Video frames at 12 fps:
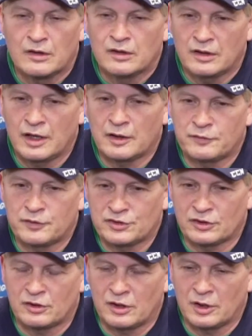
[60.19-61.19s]
Yeah, for
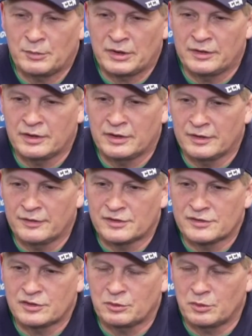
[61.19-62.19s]
sure. I mean, uh,
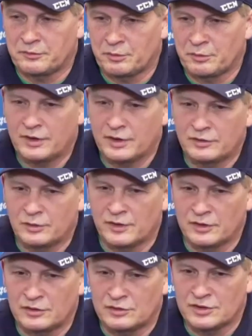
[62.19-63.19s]
there's two or three. The two
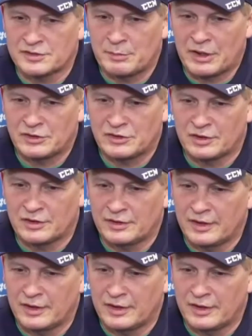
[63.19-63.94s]
that you just mentioned.